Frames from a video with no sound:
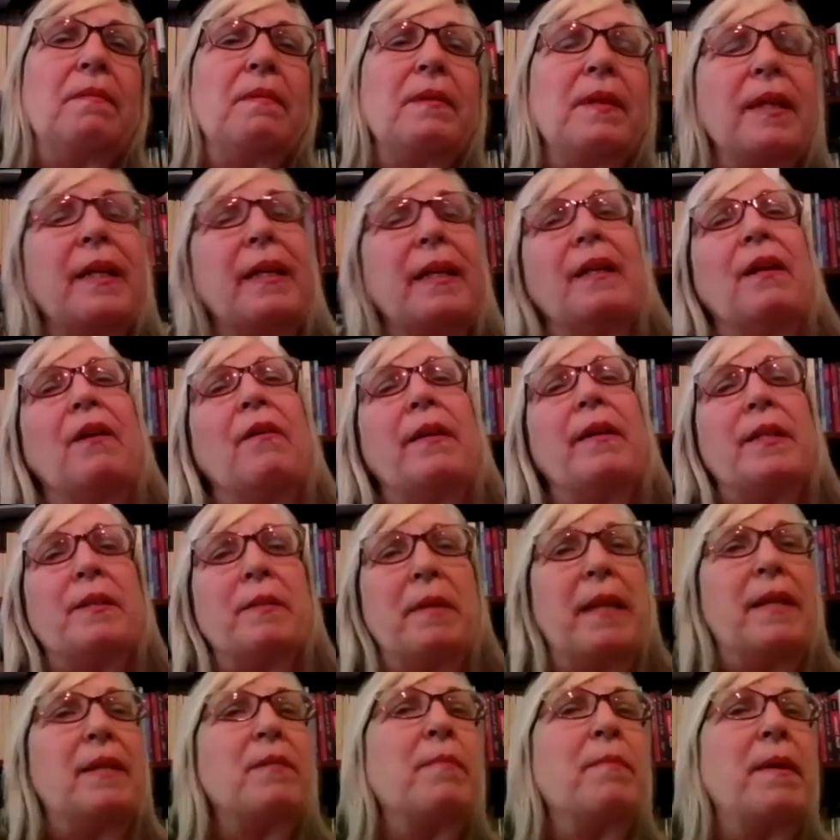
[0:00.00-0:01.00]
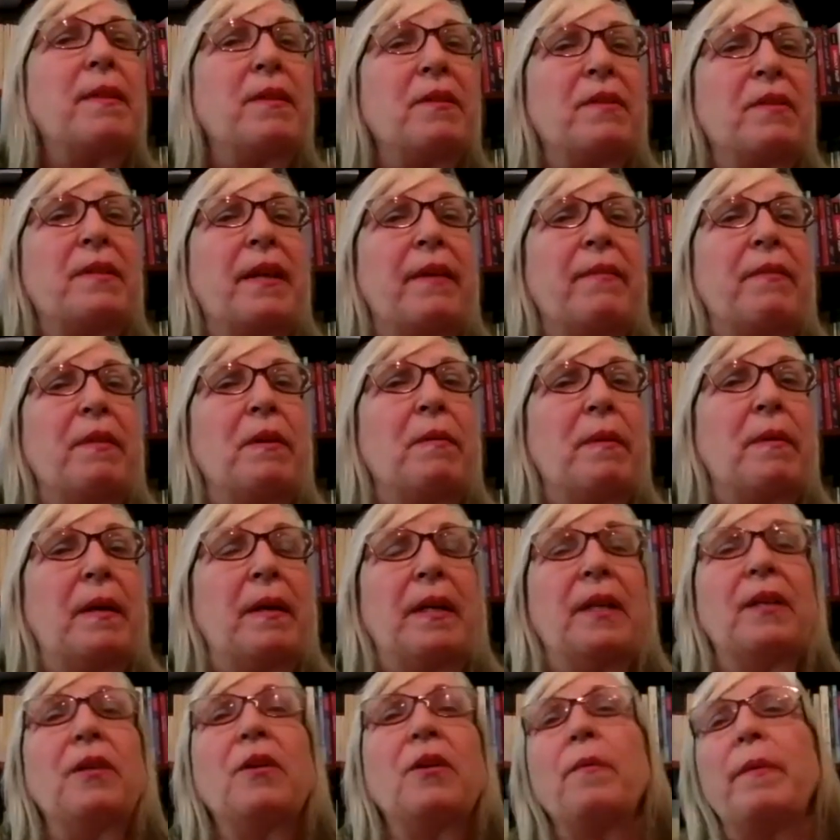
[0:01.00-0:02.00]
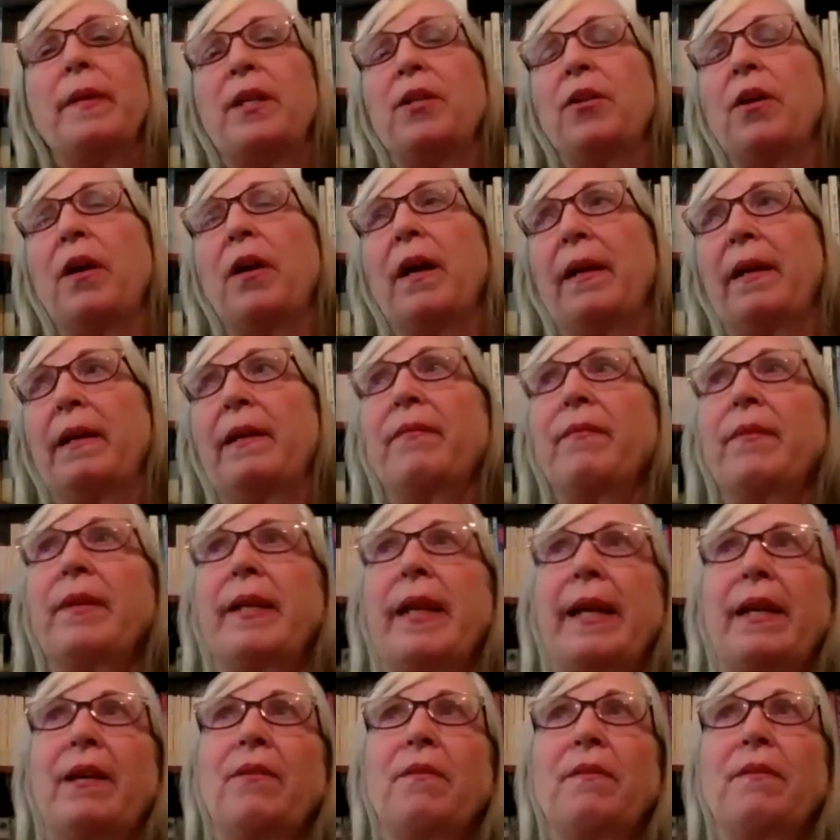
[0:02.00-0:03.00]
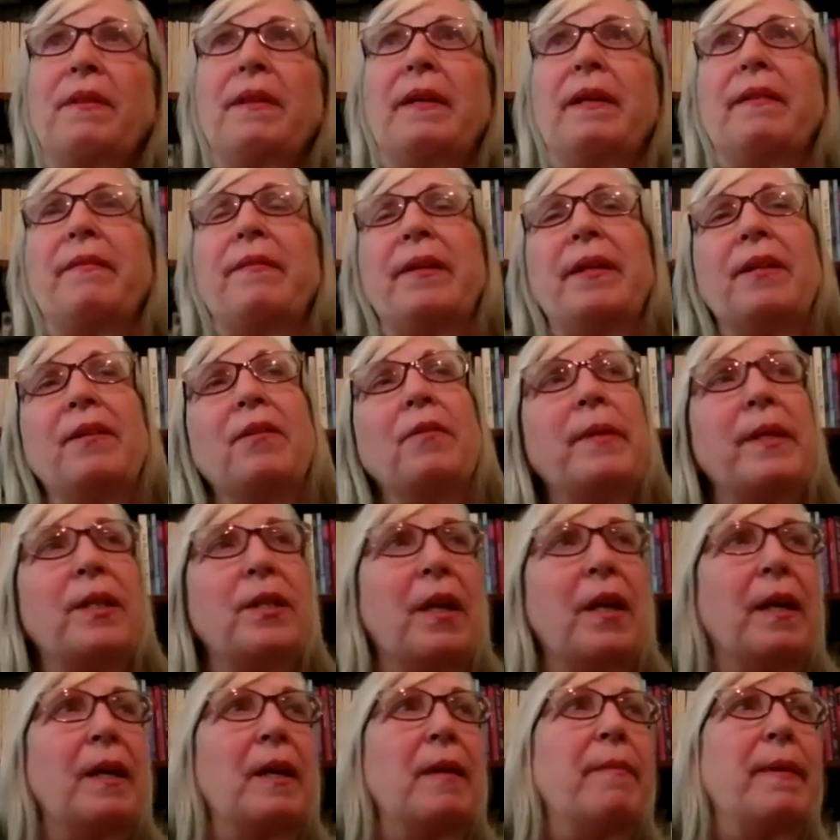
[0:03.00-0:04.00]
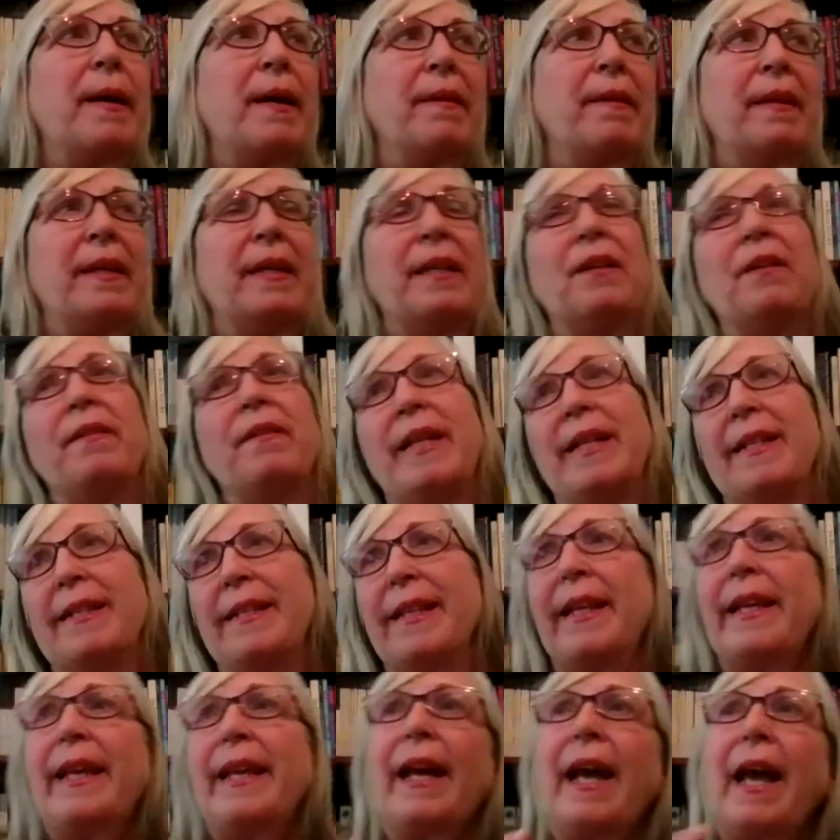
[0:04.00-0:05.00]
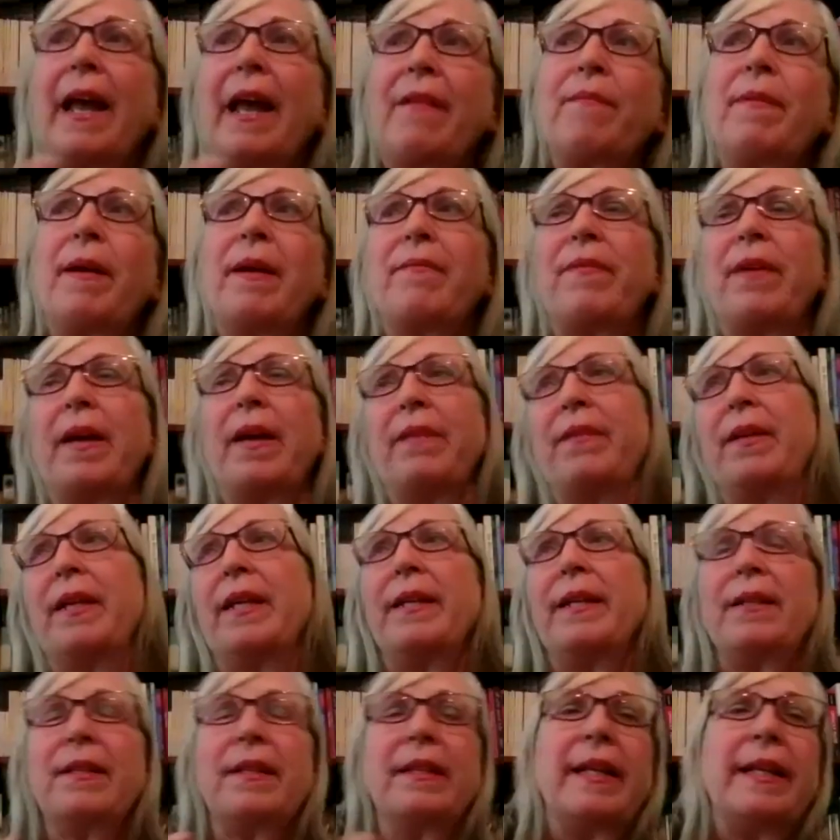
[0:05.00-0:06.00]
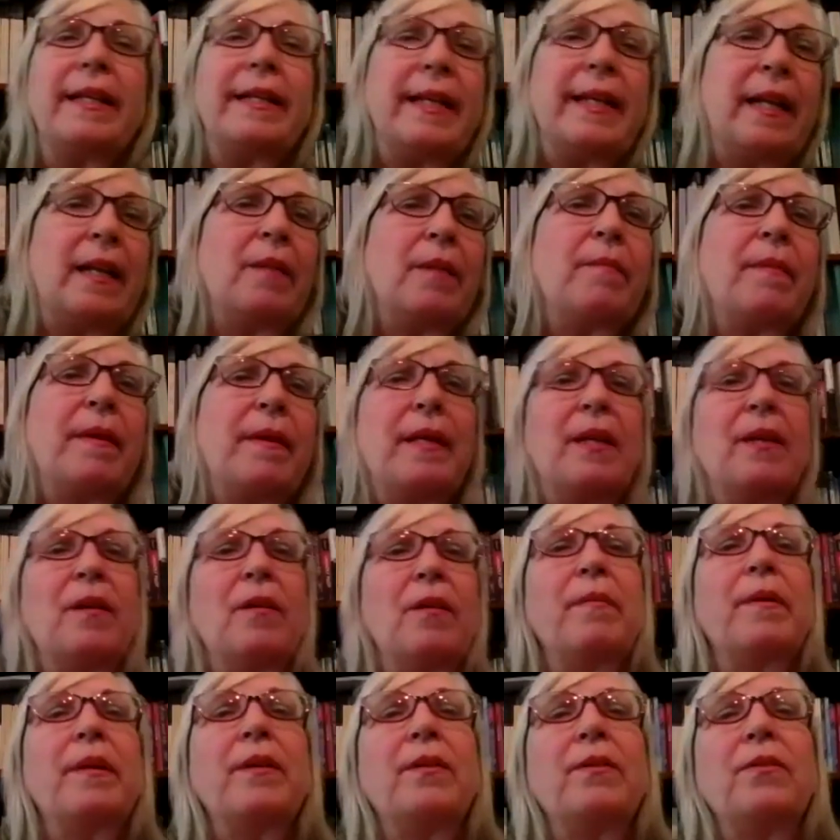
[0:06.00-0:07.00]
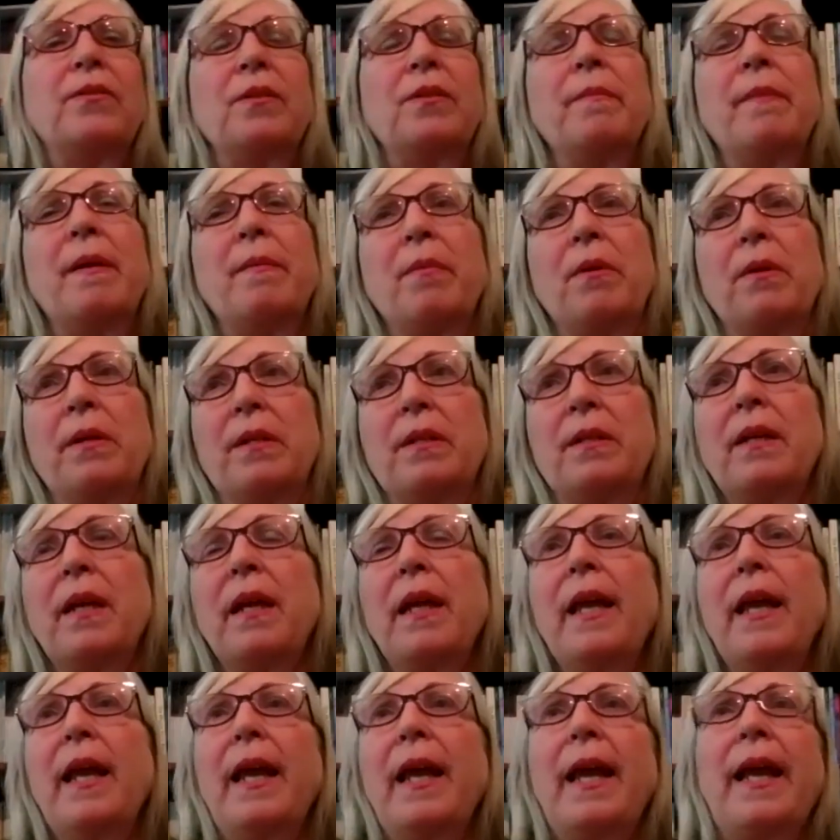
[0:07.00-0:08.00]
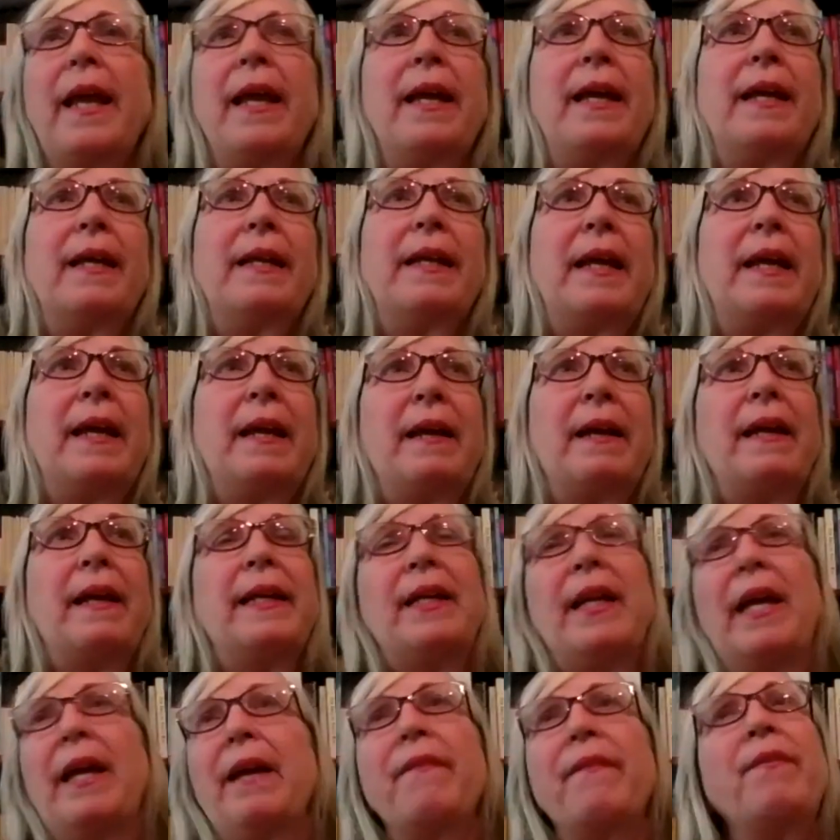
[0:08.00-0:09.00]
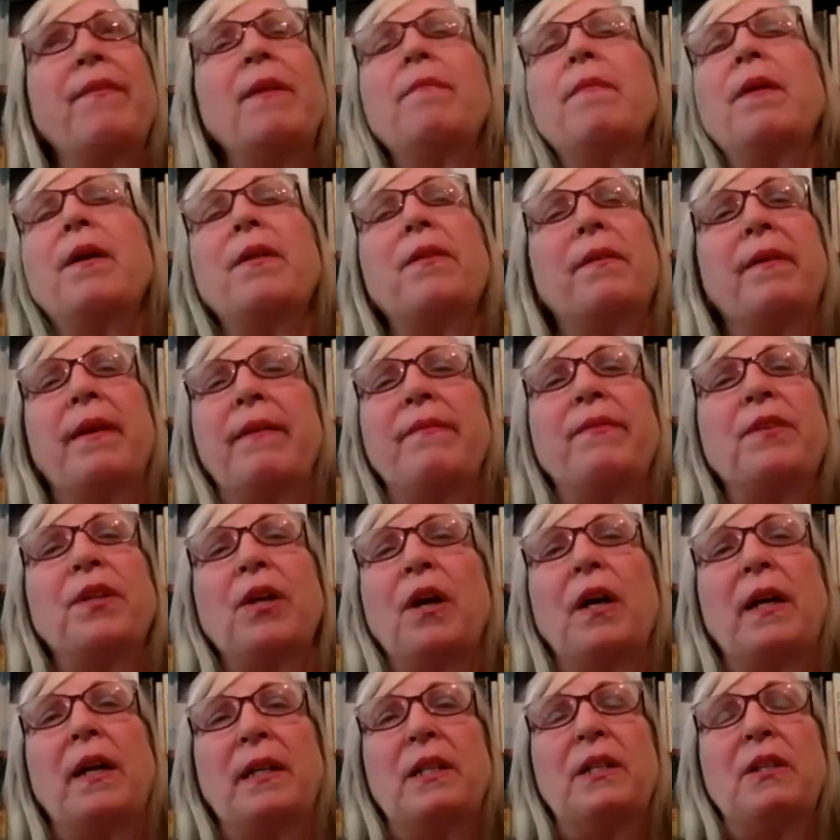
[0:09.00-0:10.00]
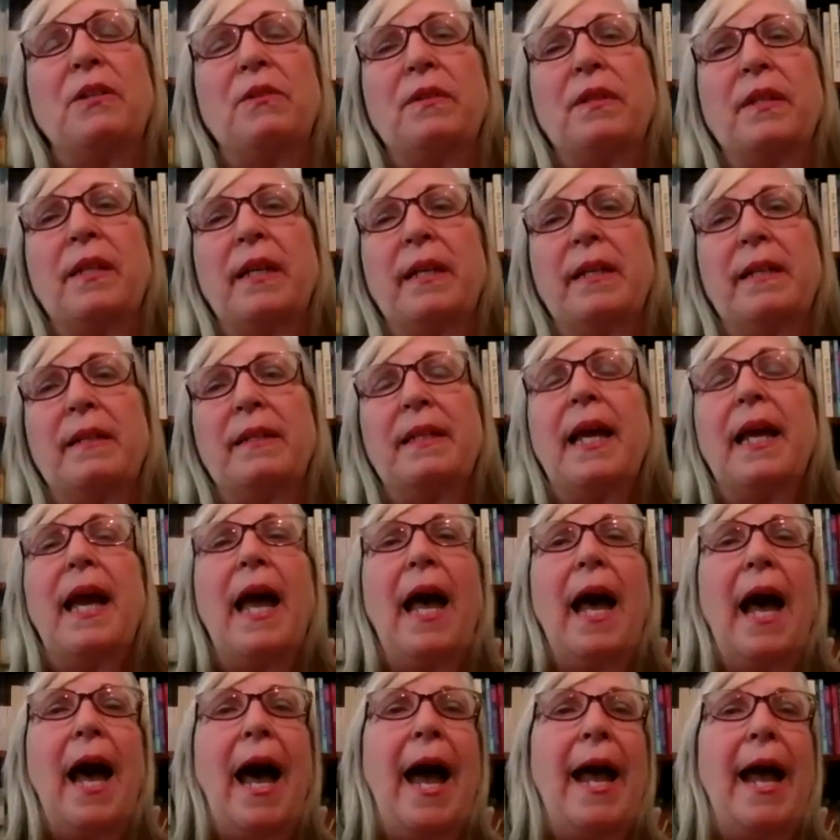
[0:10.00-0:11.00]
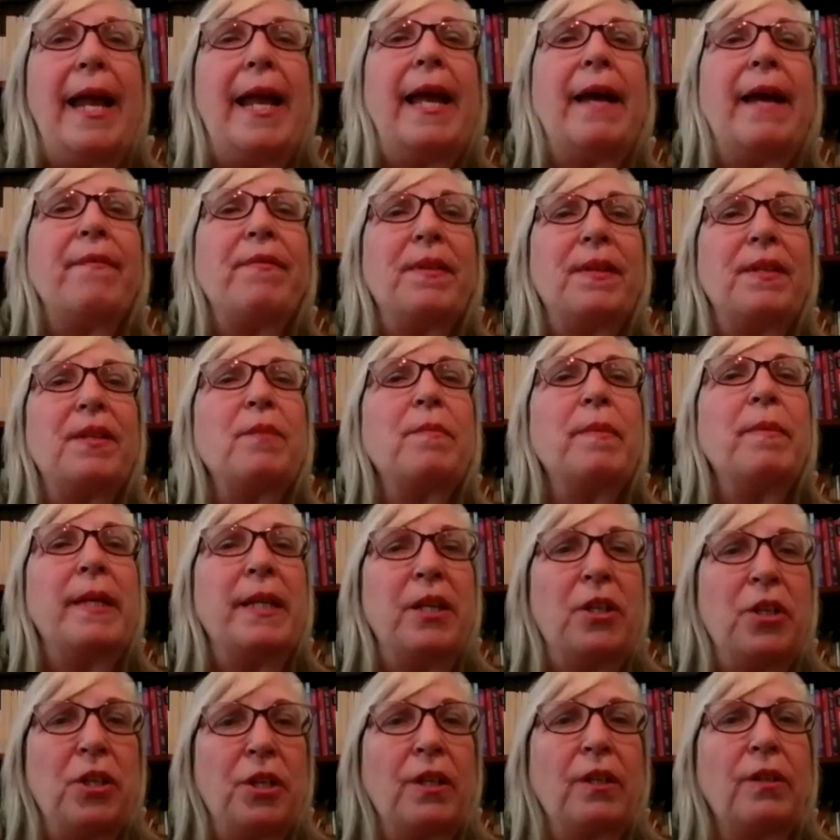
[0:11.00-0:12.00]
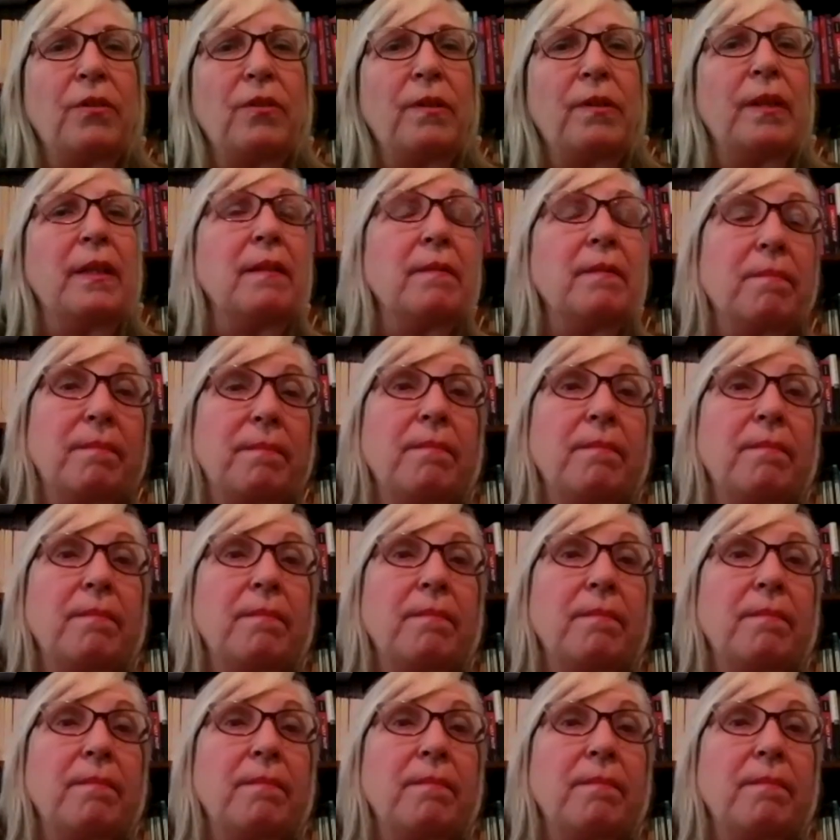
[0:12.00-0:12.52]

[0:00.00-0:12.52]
as mothers everywhere, we talk when I go there, we talk about it, and I say, yeah, I have my 5 kids, and I tell them my girls and my boys. And every mother I've talked to says, I have this many children,